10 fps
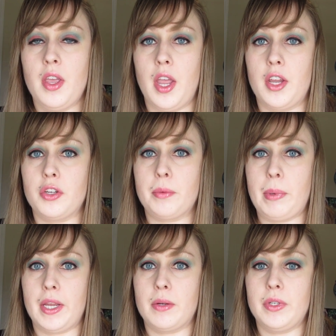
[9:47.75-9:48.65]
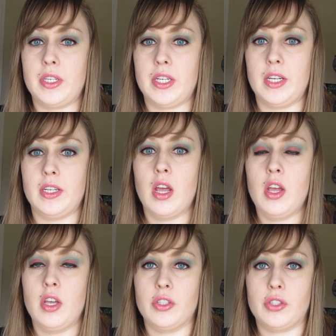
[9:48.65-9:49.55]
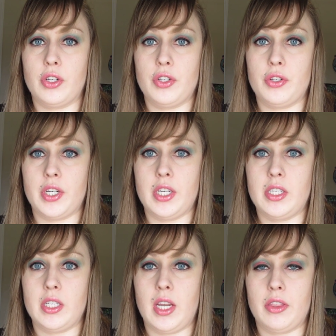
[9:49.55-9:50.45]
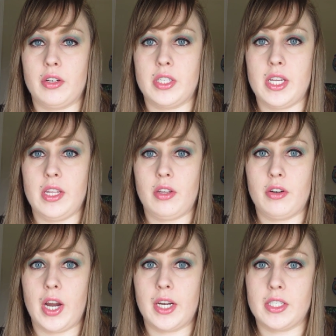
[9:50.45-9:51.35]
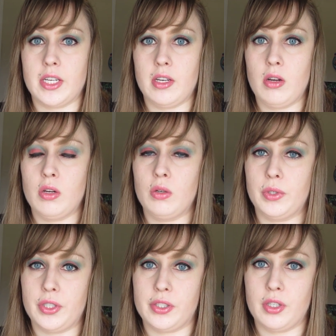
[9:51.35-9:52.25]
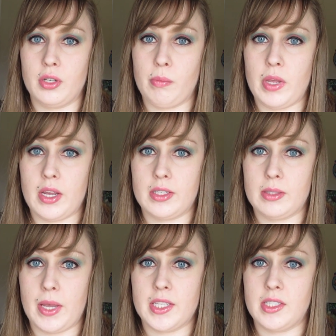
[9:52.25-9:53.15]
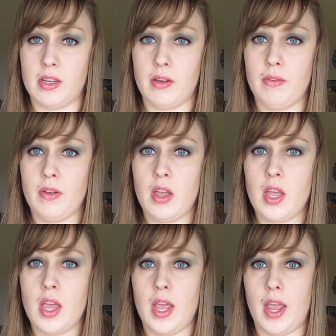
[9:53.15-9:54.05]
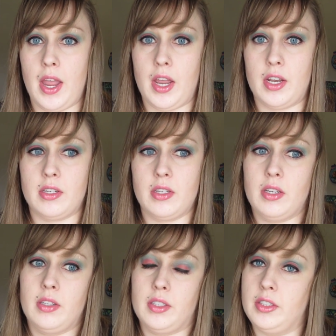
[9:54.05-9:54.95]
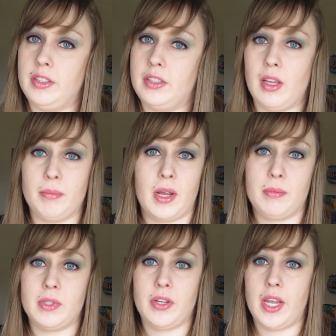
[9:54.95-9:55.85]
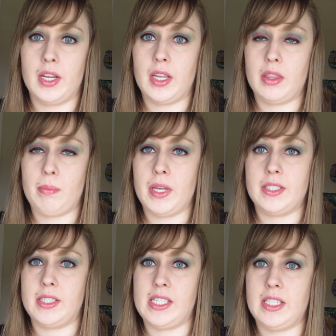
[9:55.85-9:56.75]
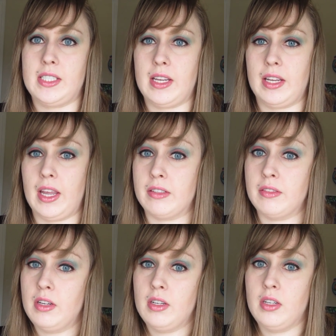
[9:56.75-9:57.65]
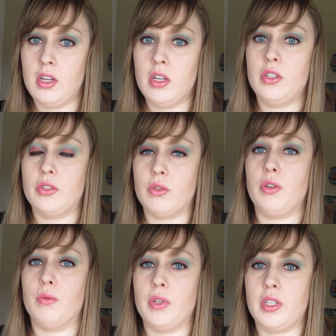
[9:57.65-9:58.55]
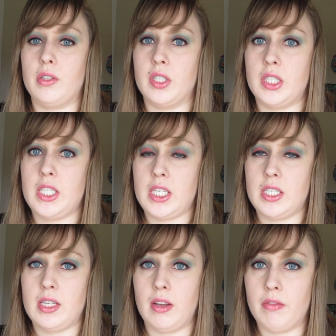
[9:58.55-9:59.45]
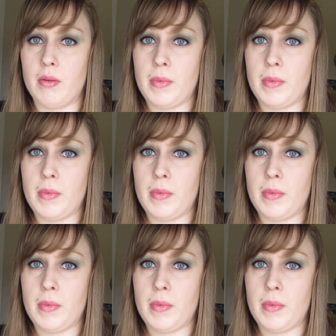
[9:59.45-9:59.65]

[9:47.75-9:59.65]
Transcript: and your pig would need surgery to get their teeth corrected, which is going to be expensive, and sometimes you can't get the pigs to eat again. So you really, really need to give them